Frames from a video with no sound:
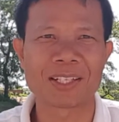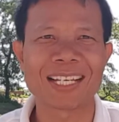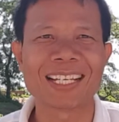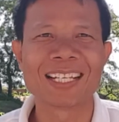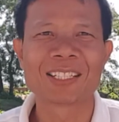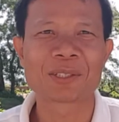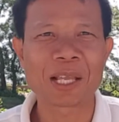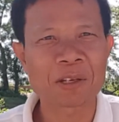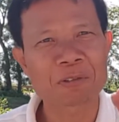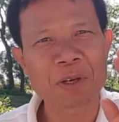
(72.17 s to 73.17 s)
Okay, so
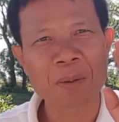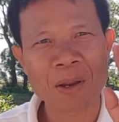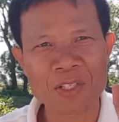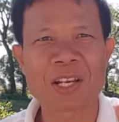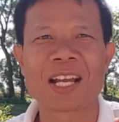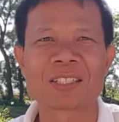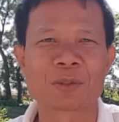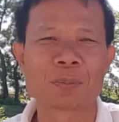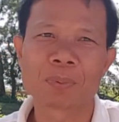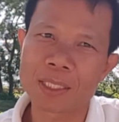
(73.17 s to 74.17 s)
thank you very much guys,
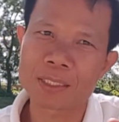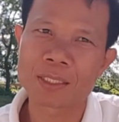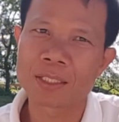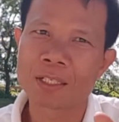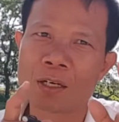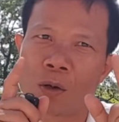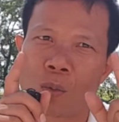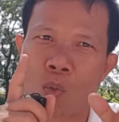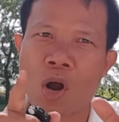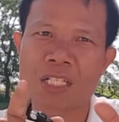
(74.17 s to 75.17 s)
so please
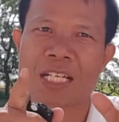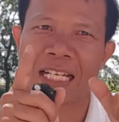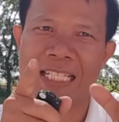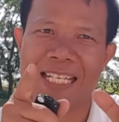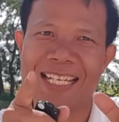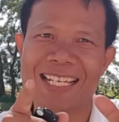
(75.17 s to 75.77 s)
watch and see.